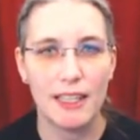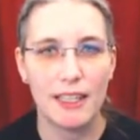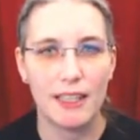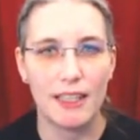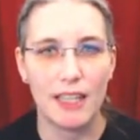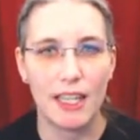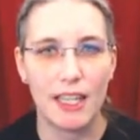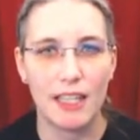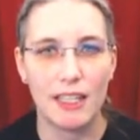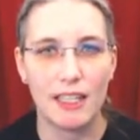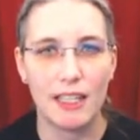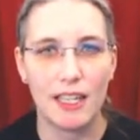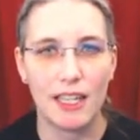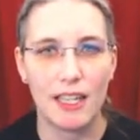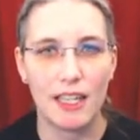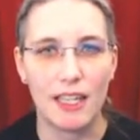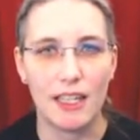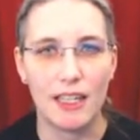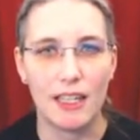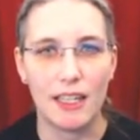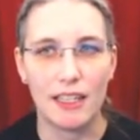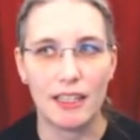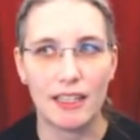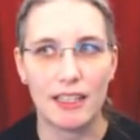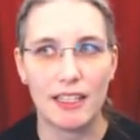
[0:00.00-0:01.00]
then
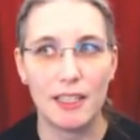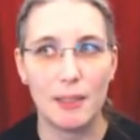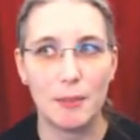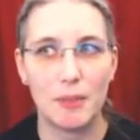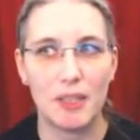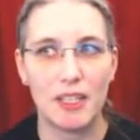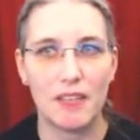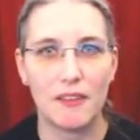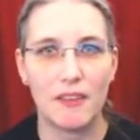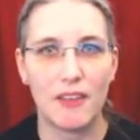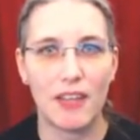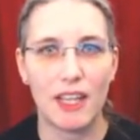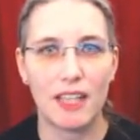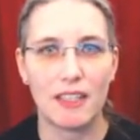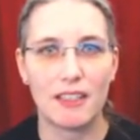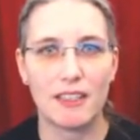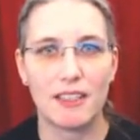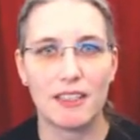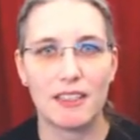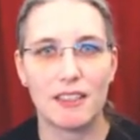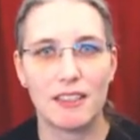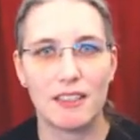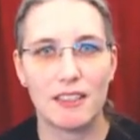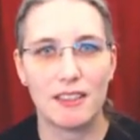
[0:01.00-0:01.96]
uh, keeping that